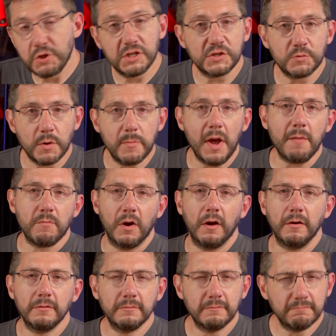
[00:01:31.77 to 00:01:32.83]
Just
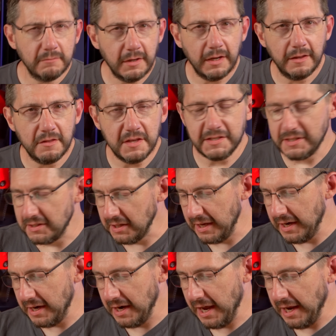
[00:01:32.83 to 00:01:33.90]
remember, this is
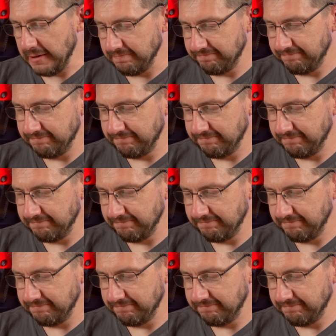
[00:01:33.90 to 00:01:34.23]
late at night.